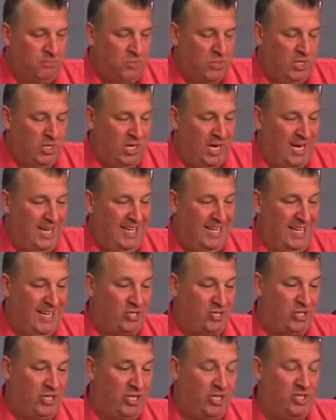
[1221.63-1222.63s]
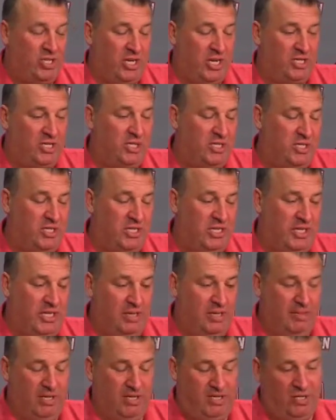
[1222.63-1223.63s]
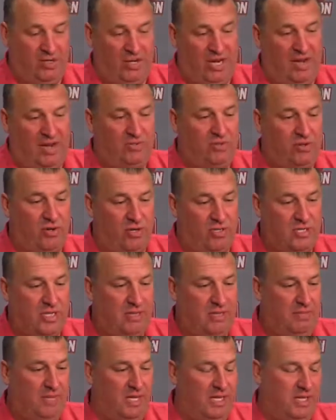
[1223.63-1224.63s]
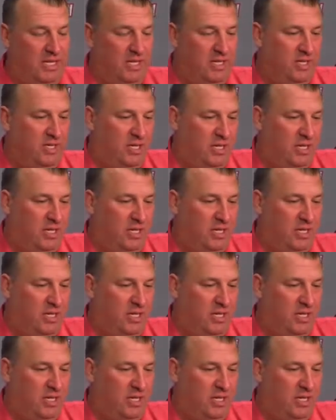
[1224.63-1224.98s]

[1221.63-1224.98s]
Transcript: And I didn't actually get a chance to see him until after our team meeting